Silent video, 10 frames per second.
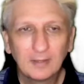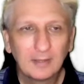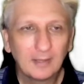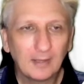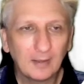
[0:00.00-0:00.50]

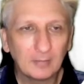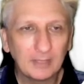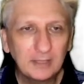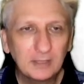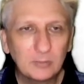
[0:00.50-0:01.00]
Um, but
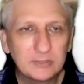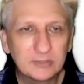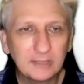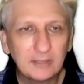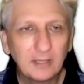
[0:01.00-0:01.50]
here we
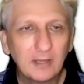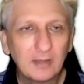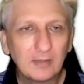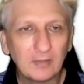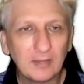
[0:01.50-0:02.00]
see
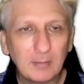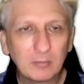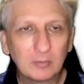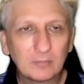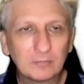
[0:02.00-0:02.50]
that the number
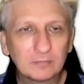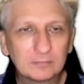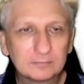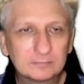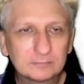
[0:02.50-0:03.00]
of
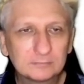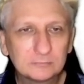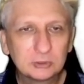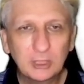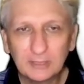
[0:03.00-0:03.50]

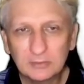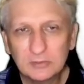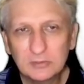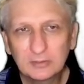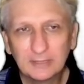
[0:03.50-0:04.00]

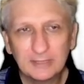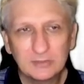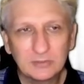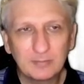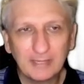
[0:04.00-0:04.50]
chickens is
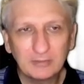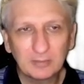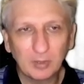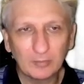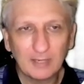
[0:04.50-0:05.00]
dependent
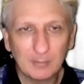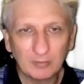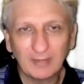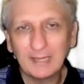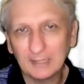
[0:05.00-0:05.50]
upon the number of
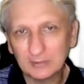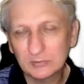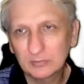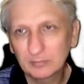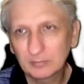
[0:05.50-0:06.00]

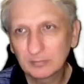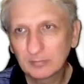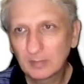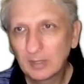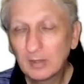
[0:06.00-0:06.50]
eggs,
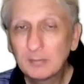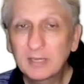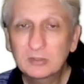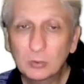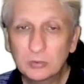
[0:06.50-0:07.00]
but
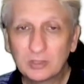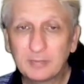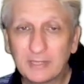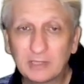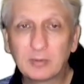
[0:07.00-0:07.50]
it's also
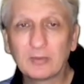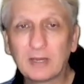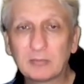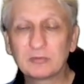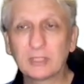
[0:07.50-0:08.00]
dependent upon the
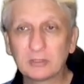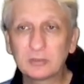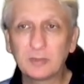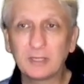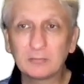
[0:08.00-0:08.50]
number of chickens
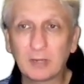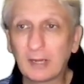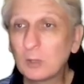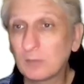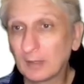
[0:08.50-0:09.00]
being run
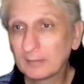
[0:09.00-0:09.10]
over.